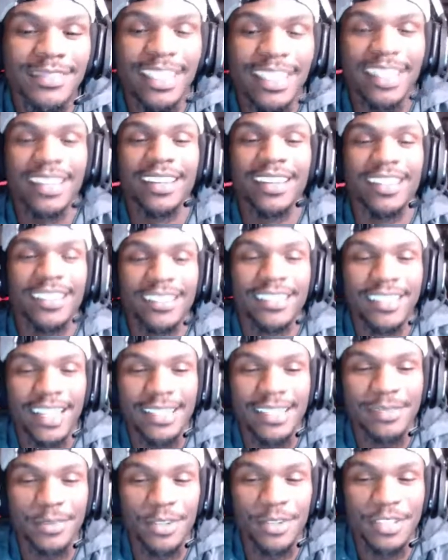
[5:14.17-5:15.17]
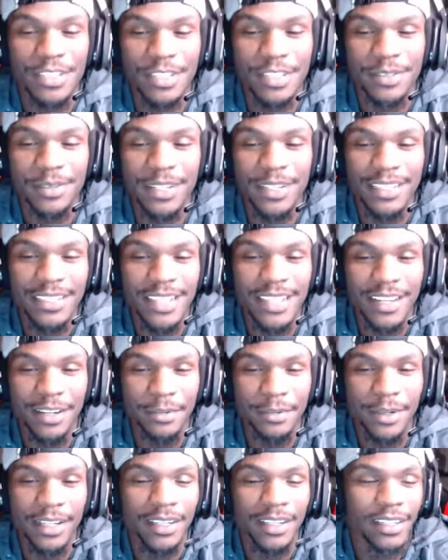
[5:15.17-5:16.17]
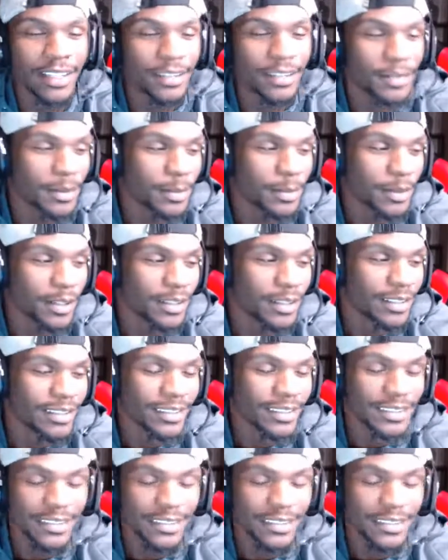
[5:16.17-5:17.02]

Yeah, that's more so what it's like arena league football.